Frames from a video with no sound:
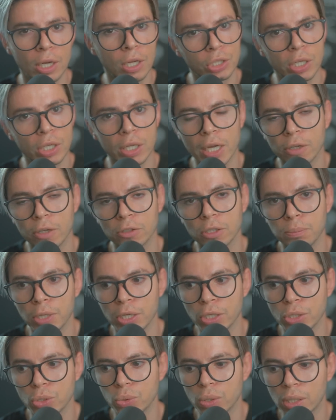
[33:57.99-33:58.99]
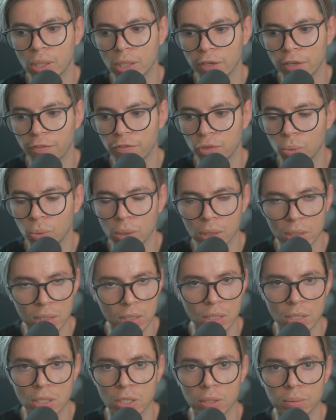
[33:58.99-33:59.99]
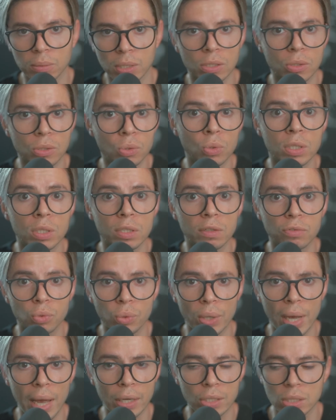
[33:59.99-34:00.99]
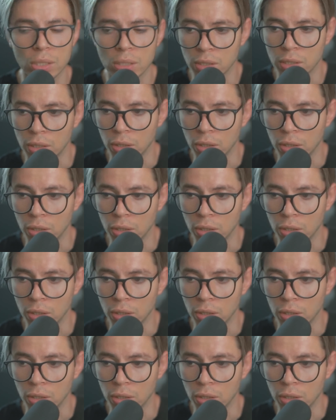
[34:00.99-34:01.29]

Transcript: check out the Patreon if you want to see some exclusive reactions,